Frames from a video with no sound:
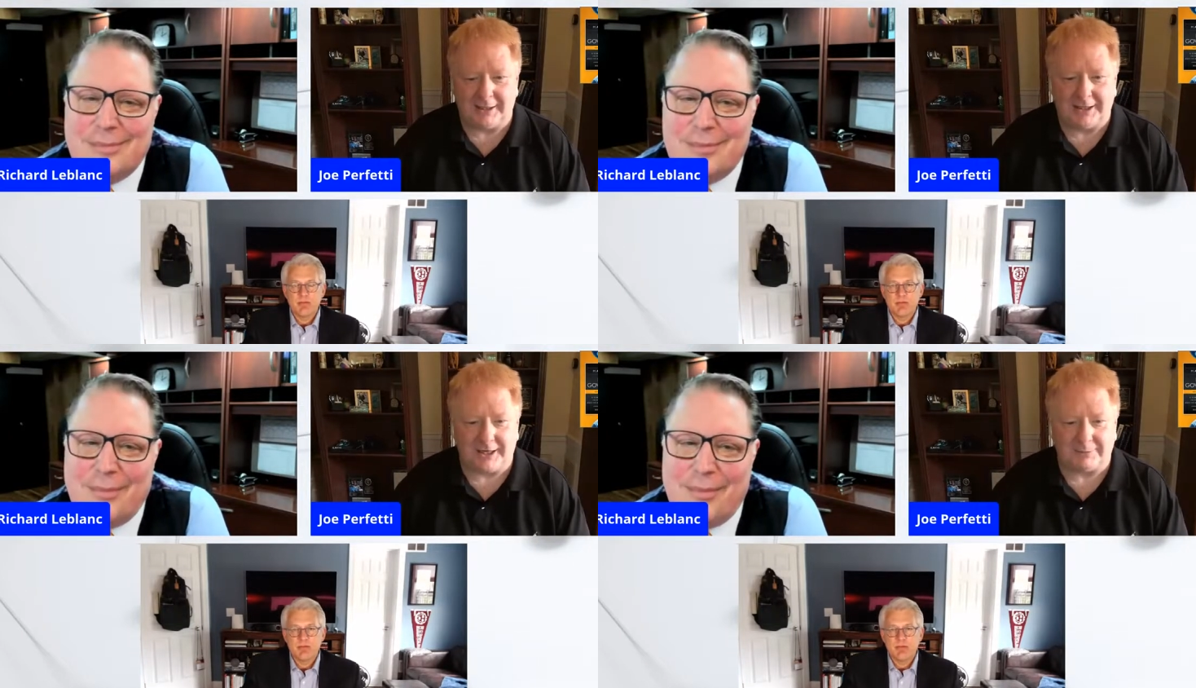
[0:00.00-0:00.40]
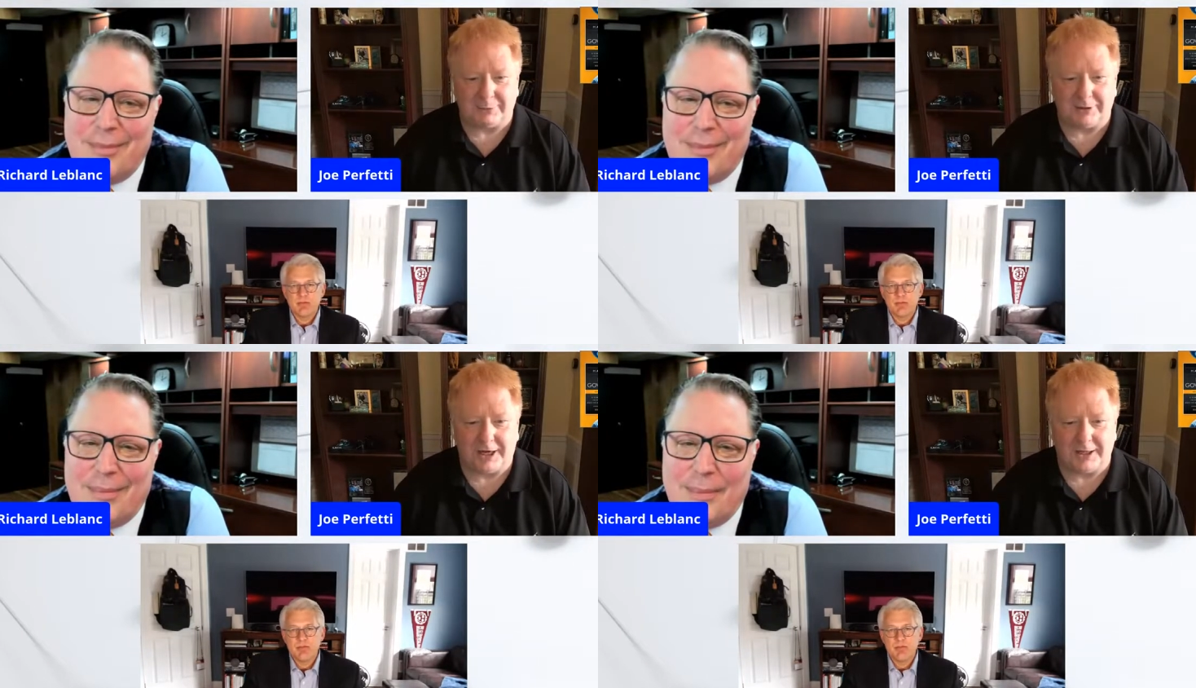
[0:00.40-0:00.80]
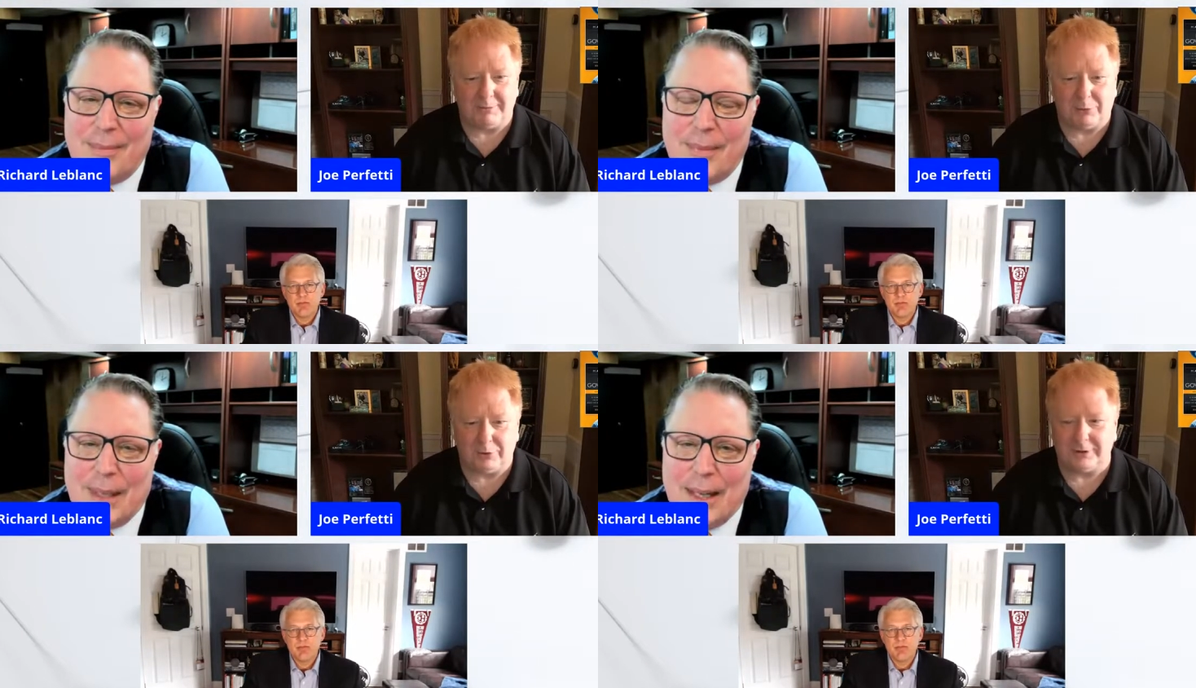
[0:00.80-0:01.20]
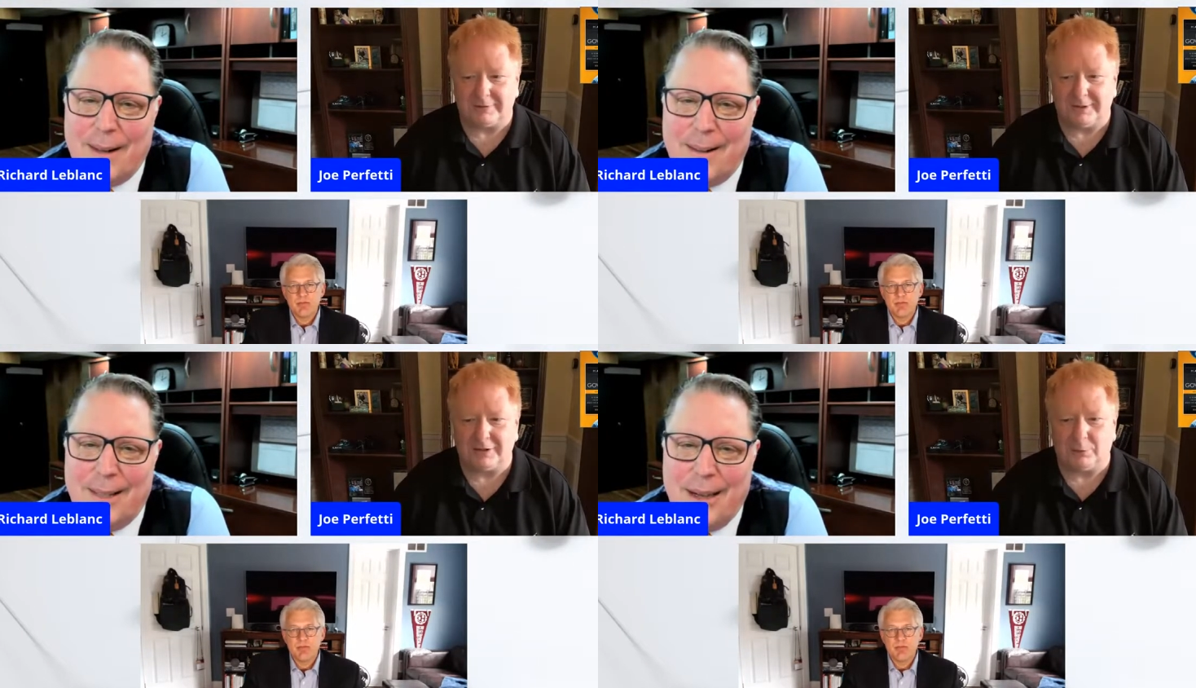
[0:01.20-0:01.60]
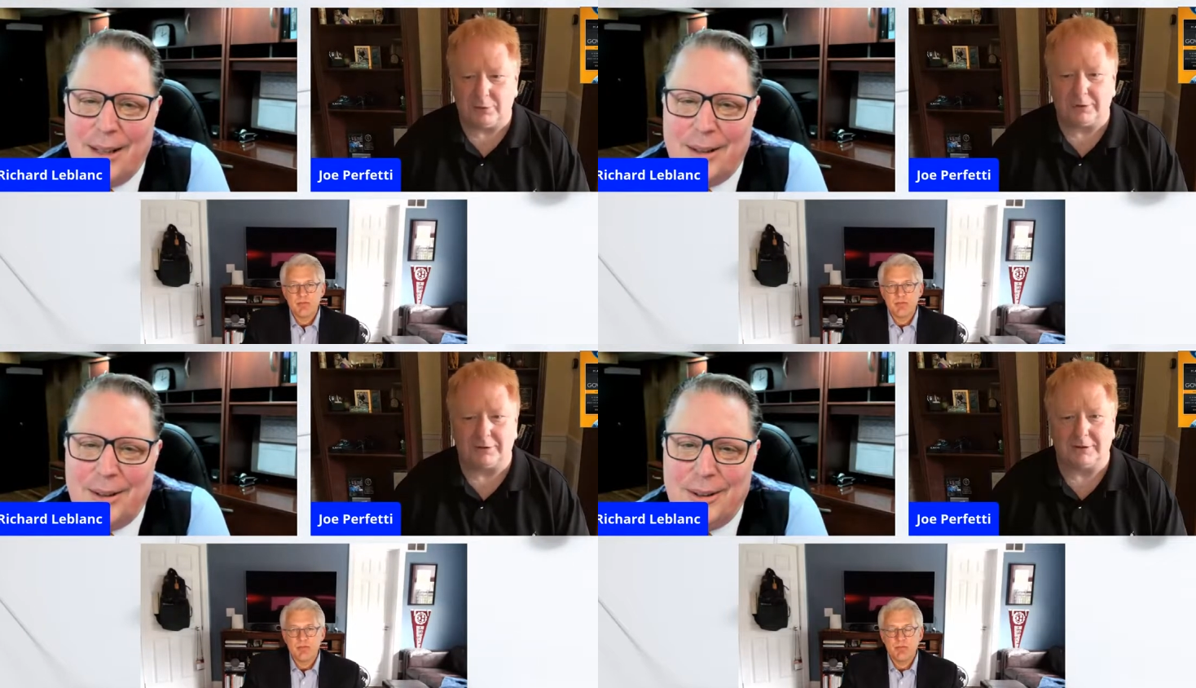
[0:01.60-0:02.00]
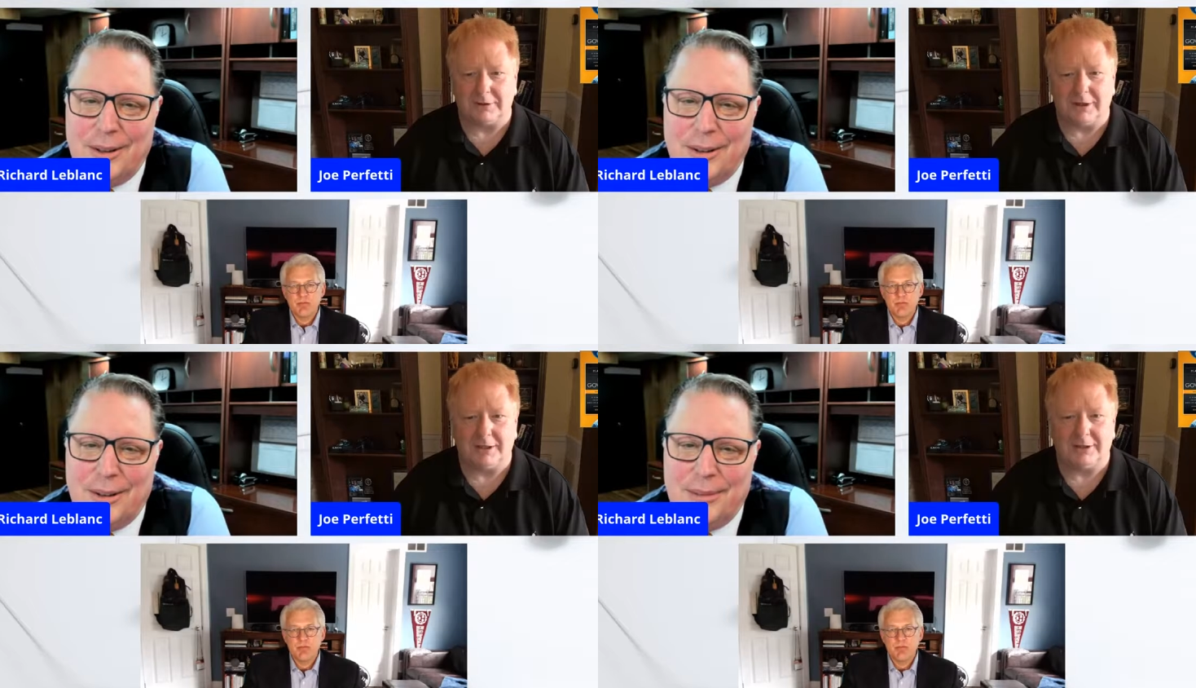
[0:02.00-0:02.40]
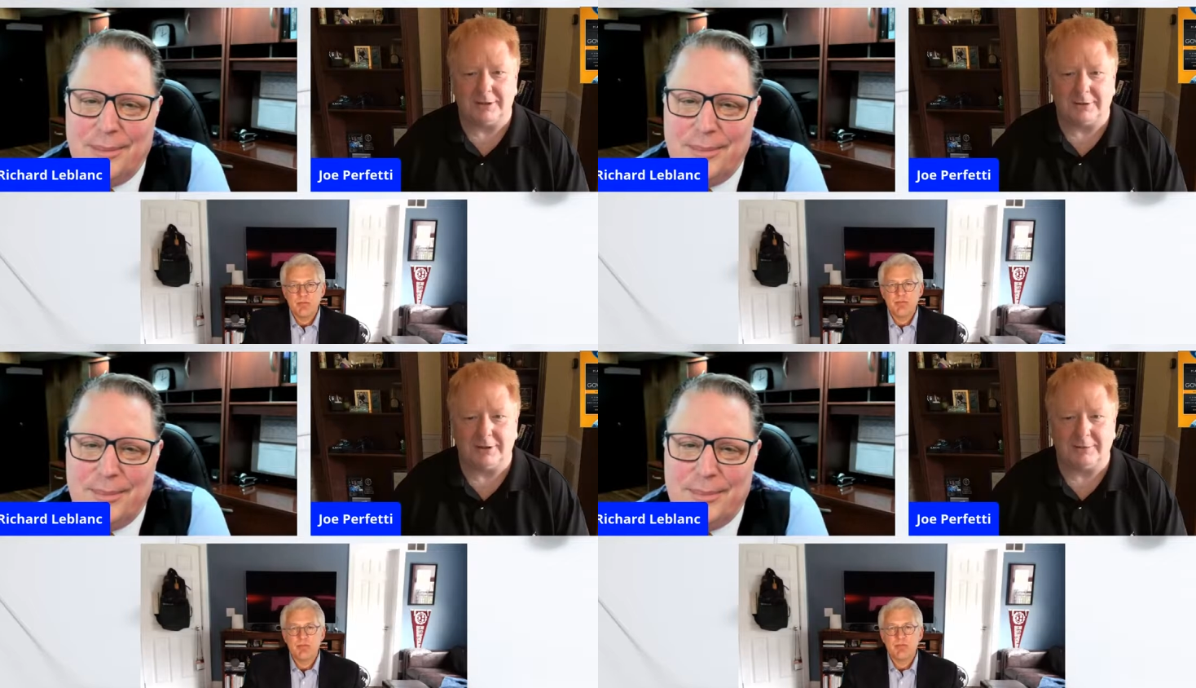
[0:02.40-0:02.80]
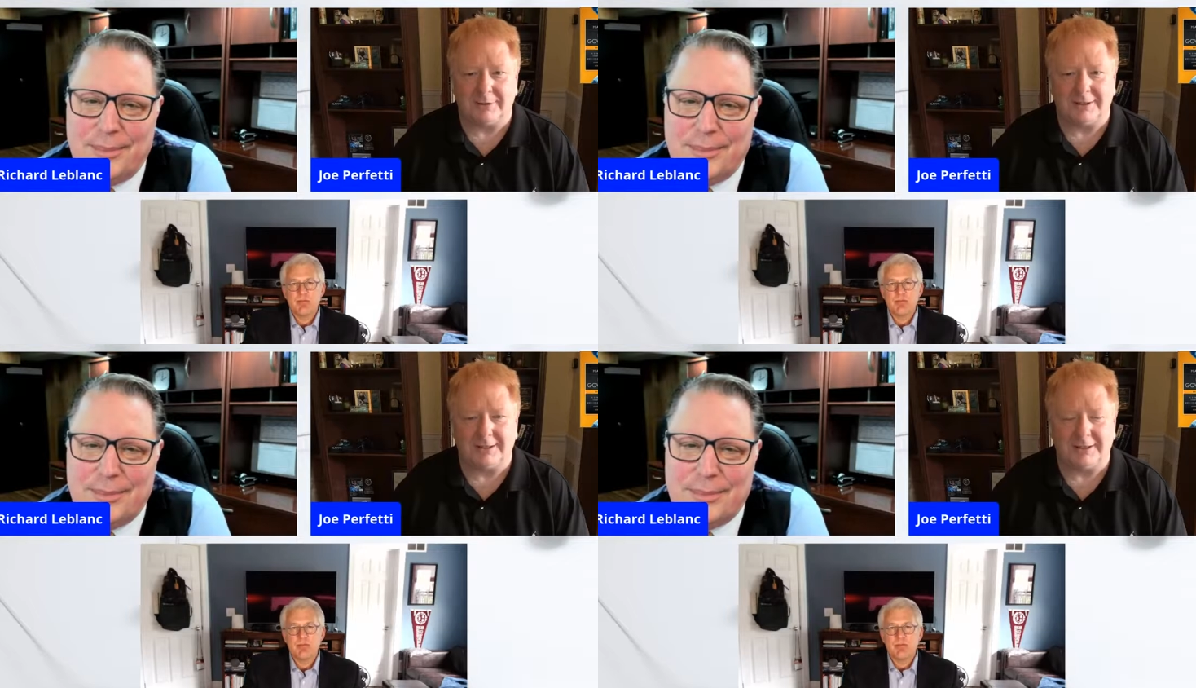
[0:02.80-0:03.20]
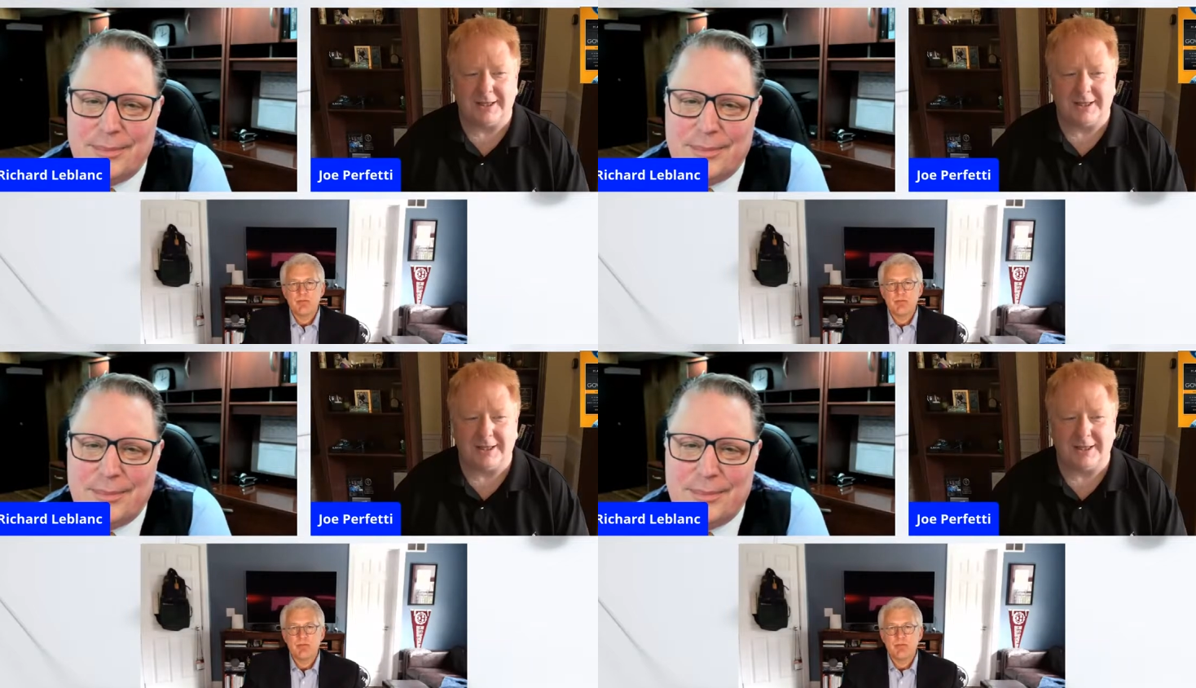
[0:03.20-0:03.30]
Speaker 1: leading expert on boards around the world. Uh, so, I just want to